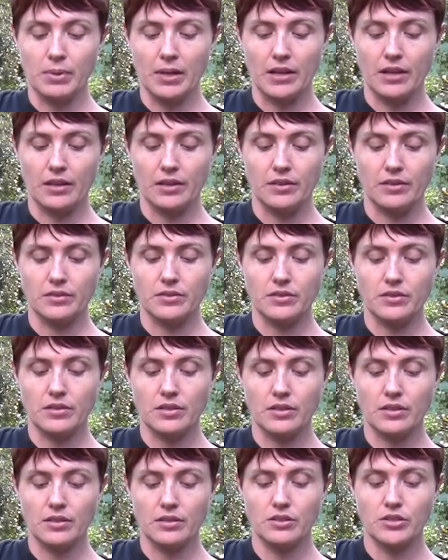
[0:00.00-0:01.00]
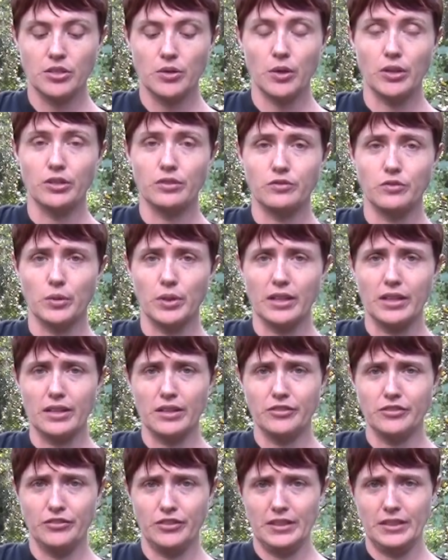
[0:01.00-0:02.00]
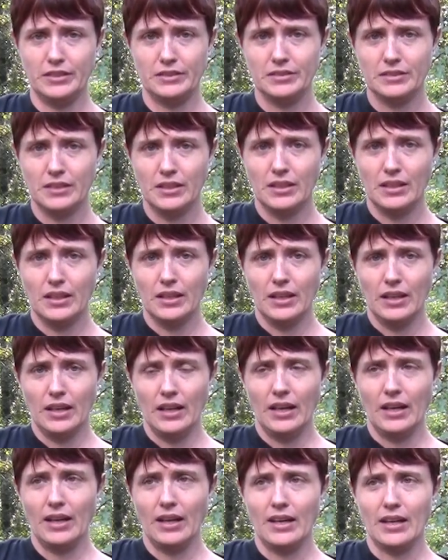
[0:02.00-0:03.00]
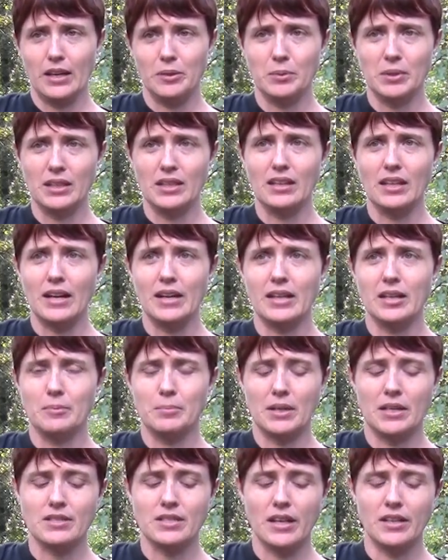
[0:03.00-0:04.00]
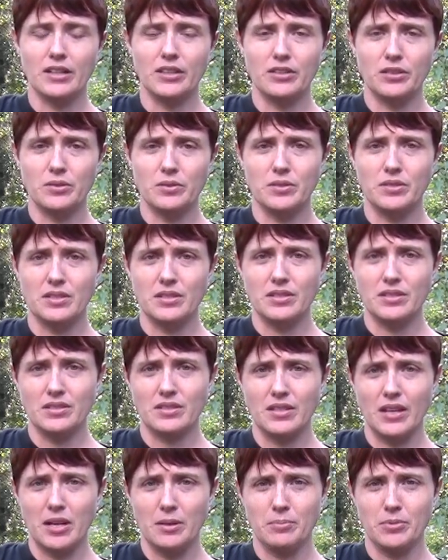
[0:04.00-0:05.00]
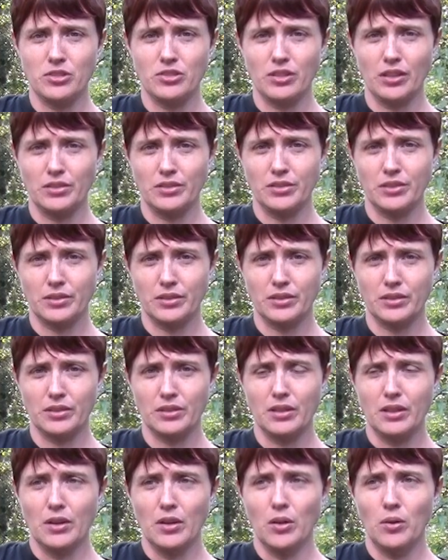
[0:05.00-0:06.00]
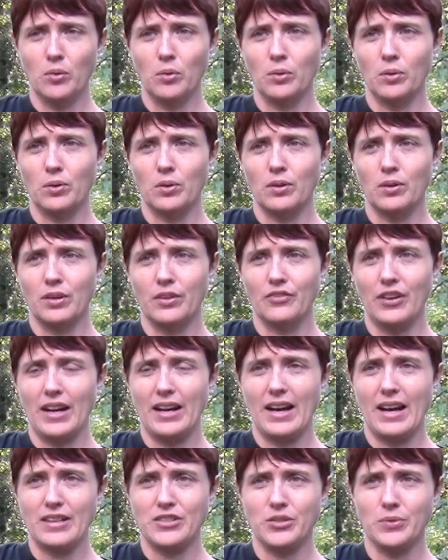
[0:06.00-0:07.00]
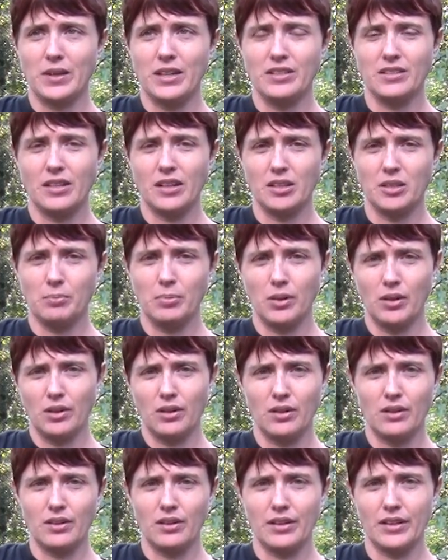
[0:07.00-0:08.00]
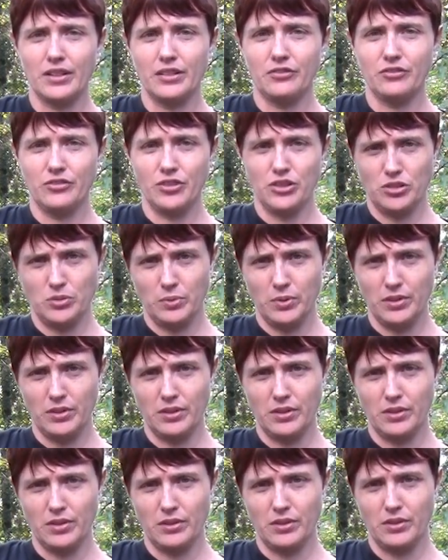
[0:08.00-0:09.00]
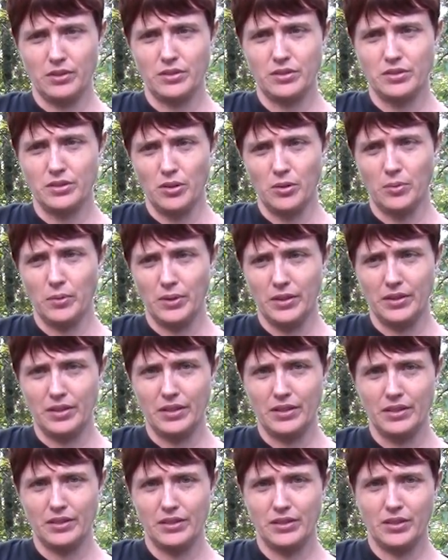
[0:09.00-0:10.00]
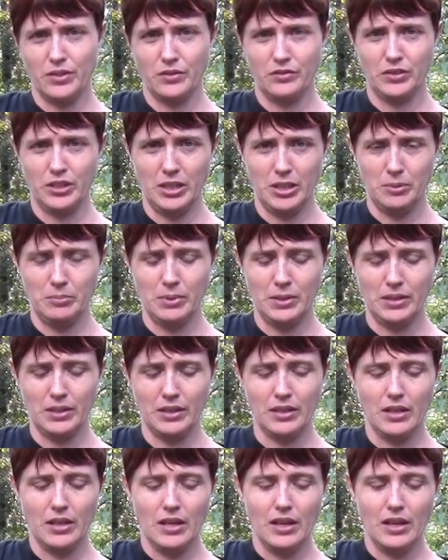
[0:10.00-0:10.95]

pounds, 249 feet, and I really like it because I could use it to set up a shelter, or if I had to, I could take it apart and I could fish with it or sew with it, if need be.